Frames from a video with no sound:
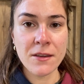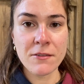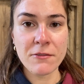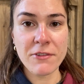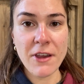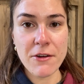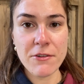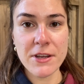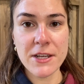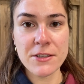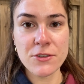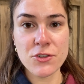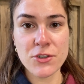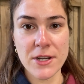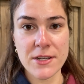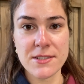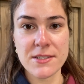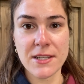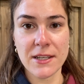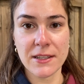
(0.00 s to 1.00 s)
Very
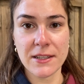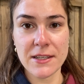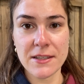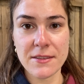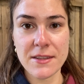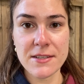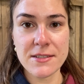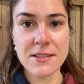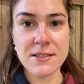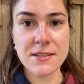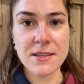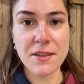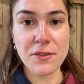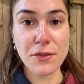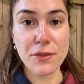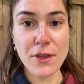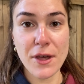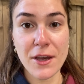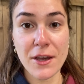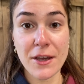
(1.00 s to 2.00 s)
interestingly, this is the
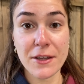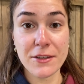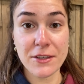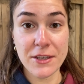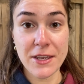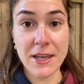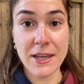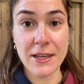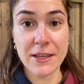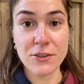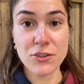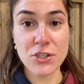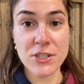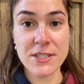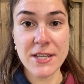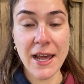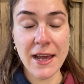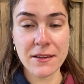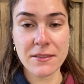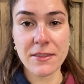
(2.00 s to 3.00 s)
third year she's
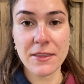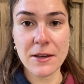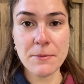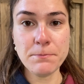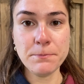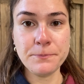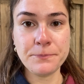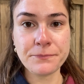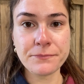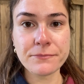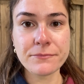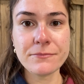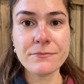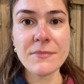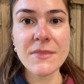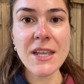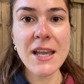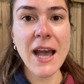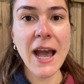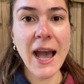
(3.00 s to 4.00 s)
had them,
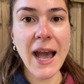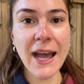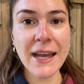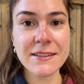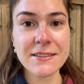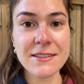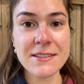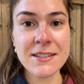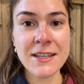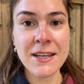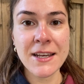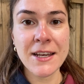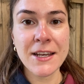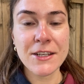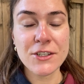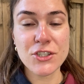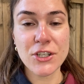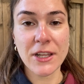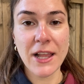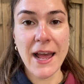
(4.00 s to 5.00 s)
and
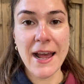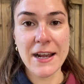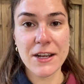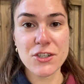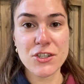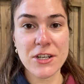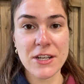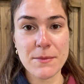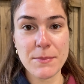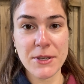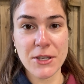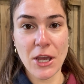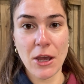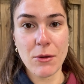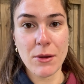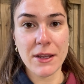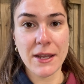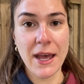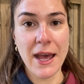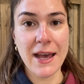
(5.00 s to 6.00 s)
she'll actually be
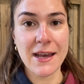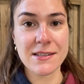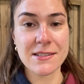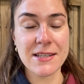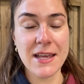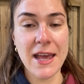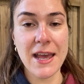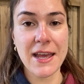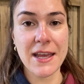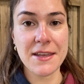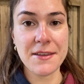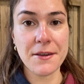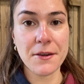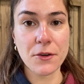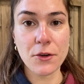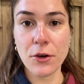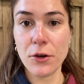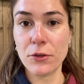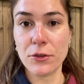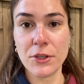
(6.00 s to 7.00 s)
going as a
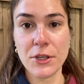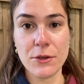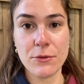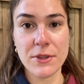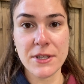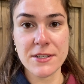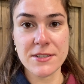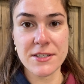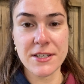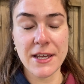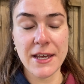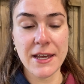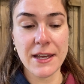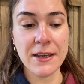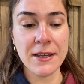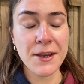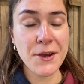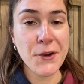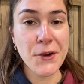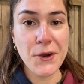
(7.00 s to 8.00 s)
cull ewe this
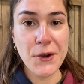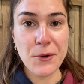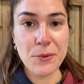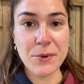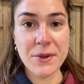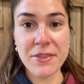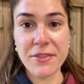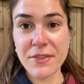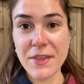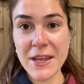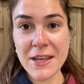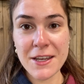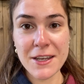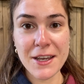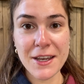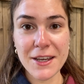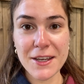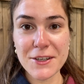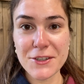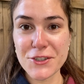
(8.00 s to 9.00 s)
year. We
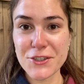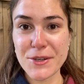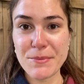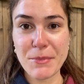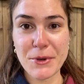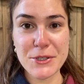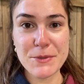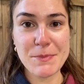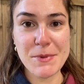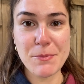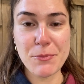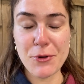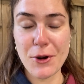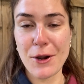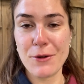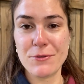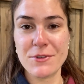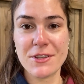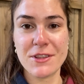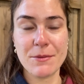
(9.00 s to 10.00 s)
think she must be
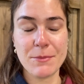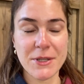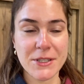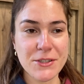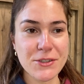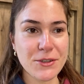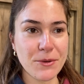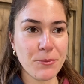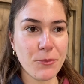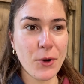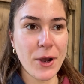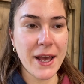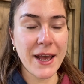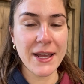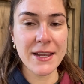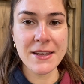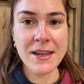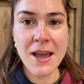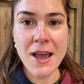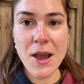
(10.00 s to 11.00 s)
prone to them in some
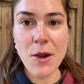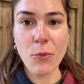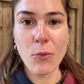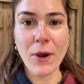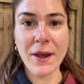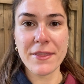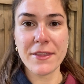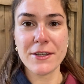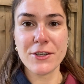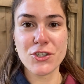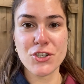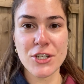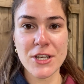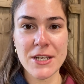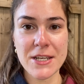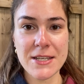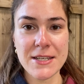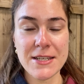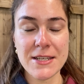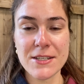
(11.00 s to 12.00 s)
way, whether
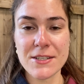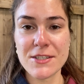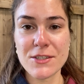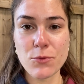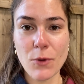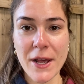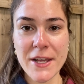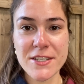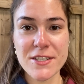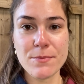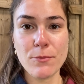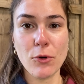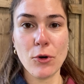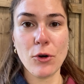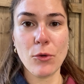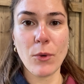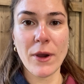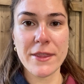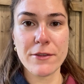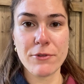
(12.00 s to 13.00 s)
she sweats
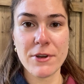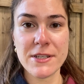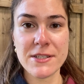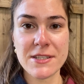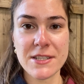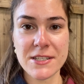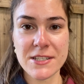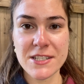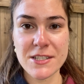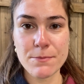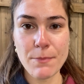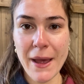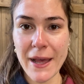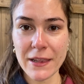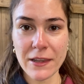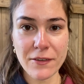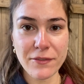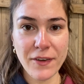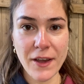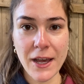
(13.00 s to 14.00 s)
more, whether it's the
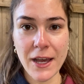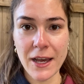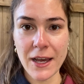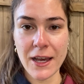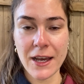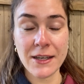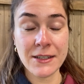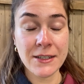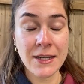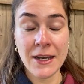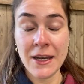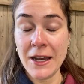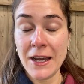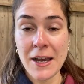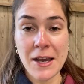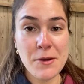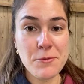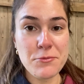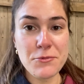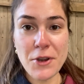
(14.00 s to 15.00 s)
smell of her,
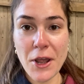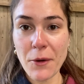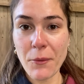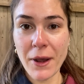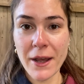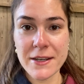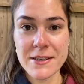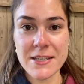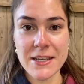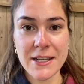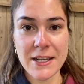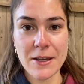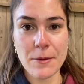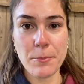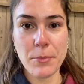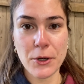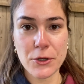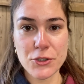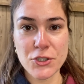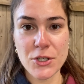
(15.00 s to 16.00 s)
no idea,
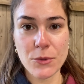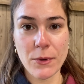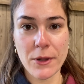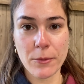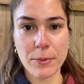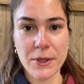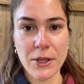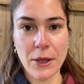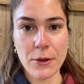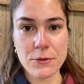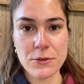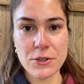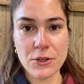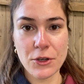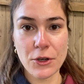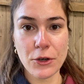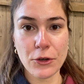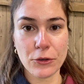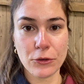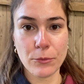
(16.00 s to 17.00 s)
but she will be going to
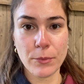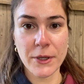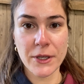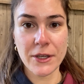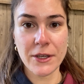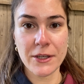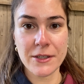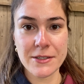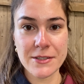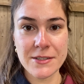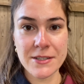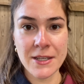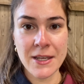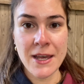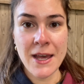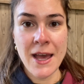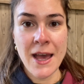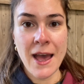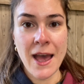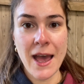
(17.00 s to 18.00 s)
cull because,
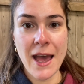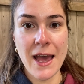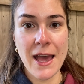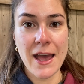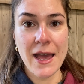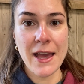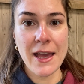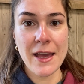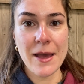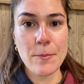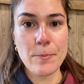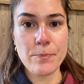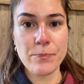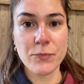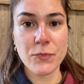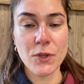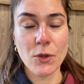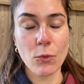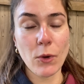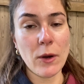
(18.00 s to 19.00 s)

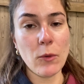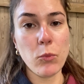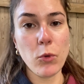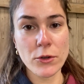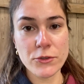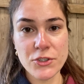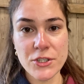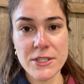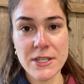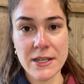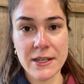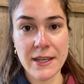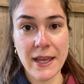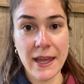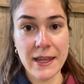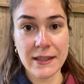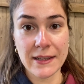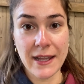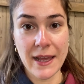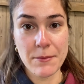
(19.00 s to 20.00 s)
well, one, she didn't
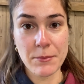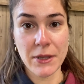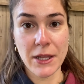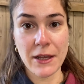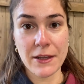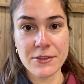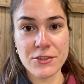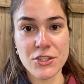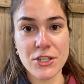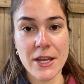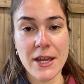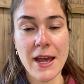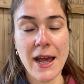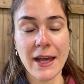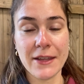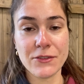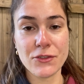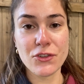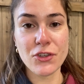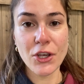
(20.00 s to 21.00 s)
get in lamb last year,
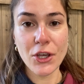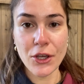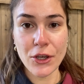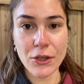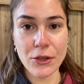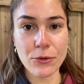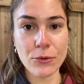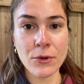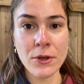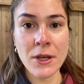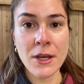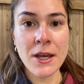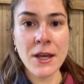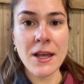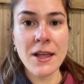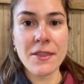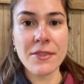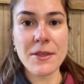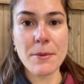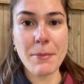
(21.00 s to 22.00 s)
and two,
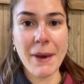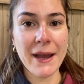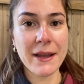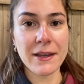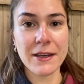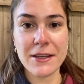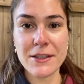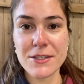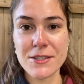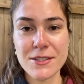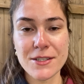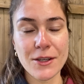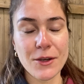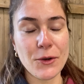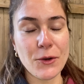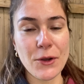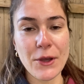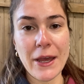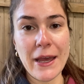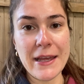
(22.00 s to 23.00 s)
the maggots,
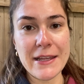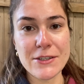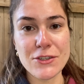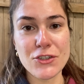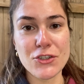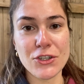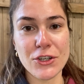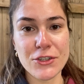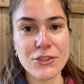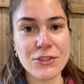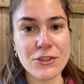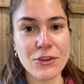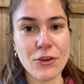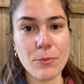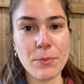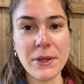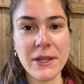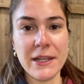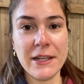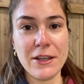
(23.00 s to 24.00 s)
it's just
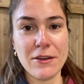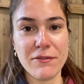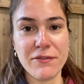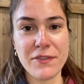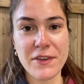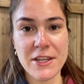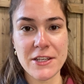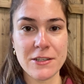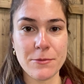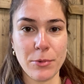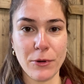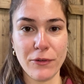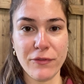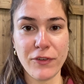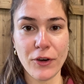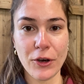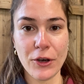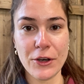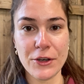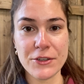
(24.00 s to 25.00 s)
completely unfeasible
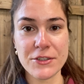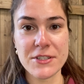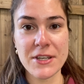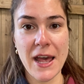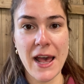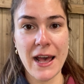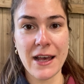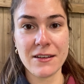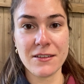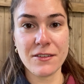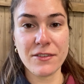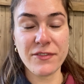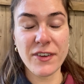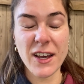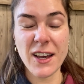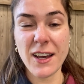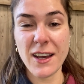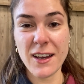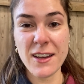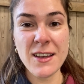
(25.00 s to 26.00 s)
for us and for
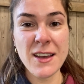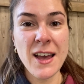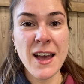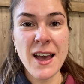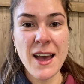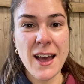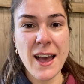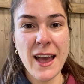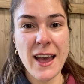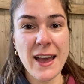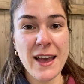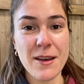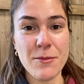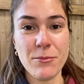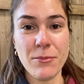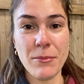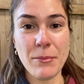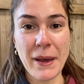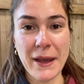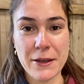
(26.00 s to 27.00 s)
her.
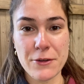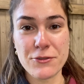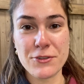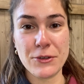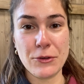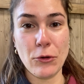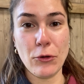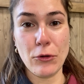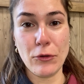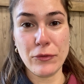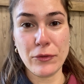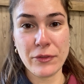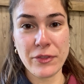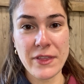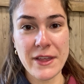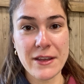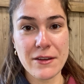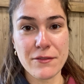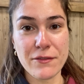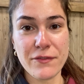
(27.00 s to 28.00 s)
Maggots are an awful
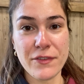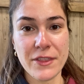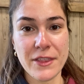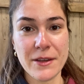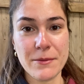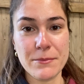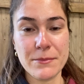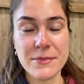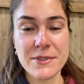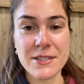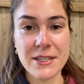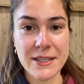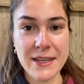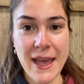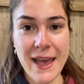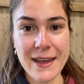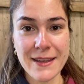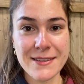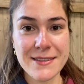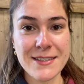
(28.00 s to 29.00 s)
thing for them to
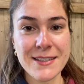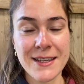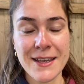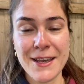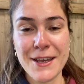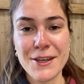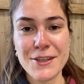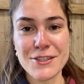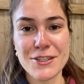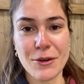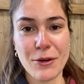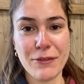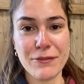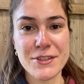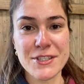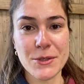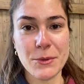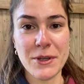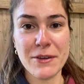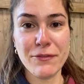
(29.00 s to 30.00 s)
get, so
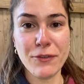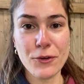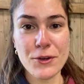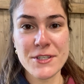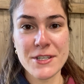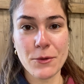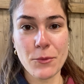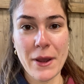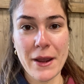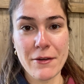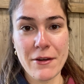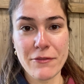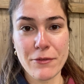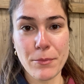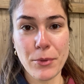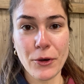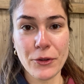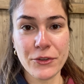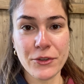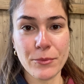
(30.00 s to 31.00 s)
obviously we avoid it wherever
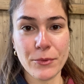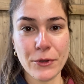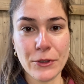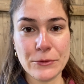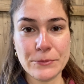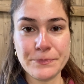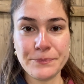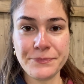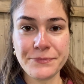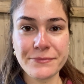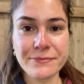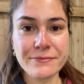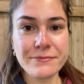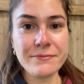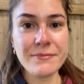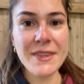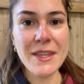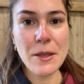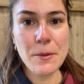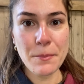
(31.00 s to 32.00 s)
possible,
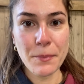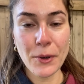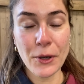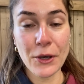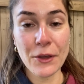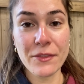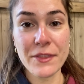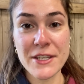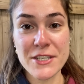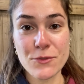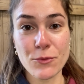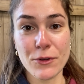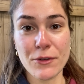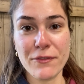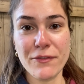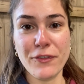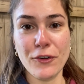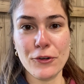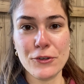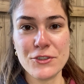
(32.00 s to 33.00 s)
but this one
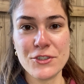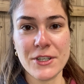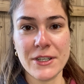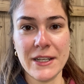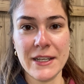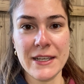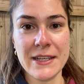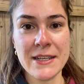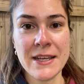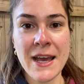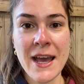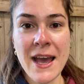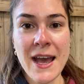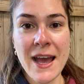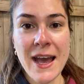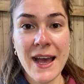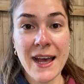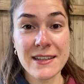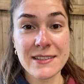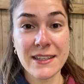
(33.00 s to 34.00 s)
unfortunately
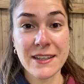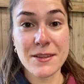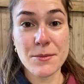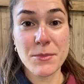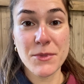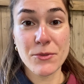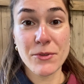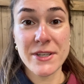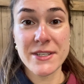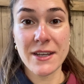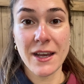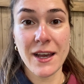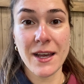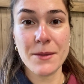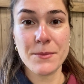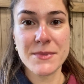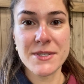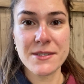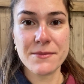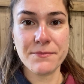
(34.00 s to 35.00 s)
has had them 3 times.